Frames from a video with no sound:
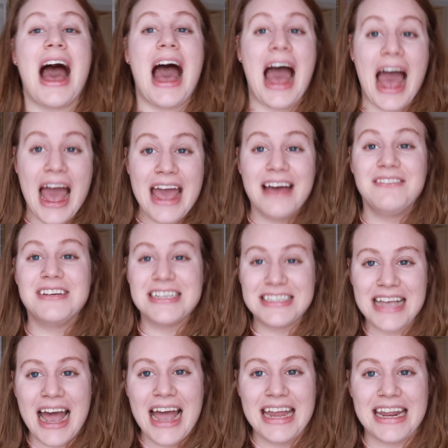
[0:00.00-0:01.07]
I have
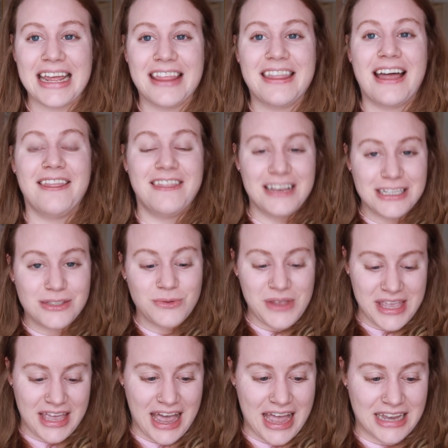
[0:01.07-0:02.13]
decided that this
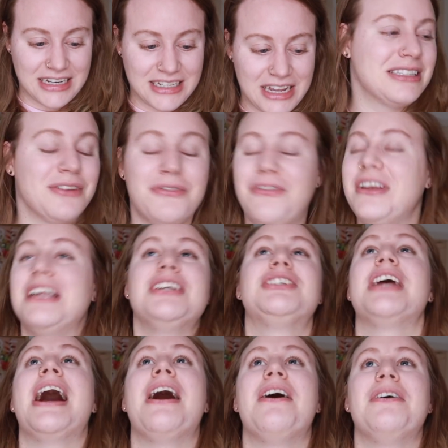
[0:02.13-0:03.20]
weekend, to finish
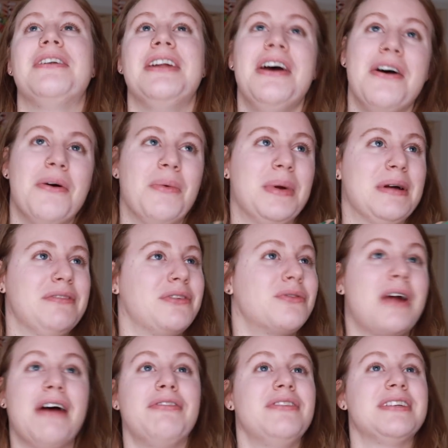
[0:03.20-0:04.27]
out one of the
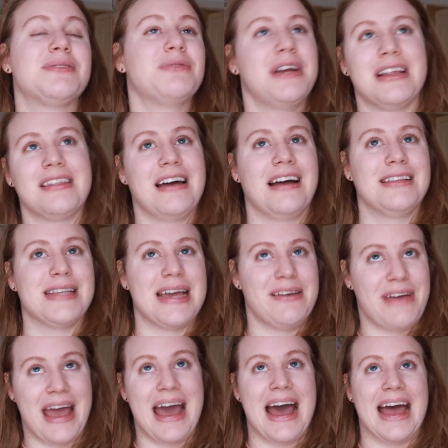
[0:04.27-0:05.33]
roughest readathons I have
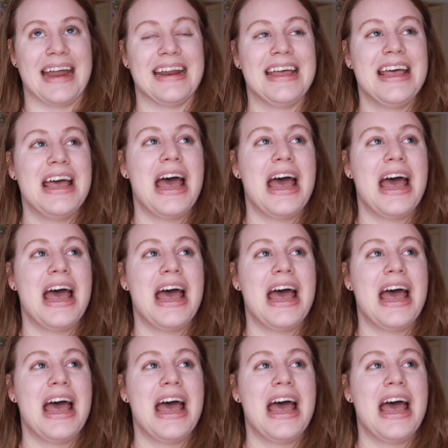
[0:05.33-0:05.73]
had,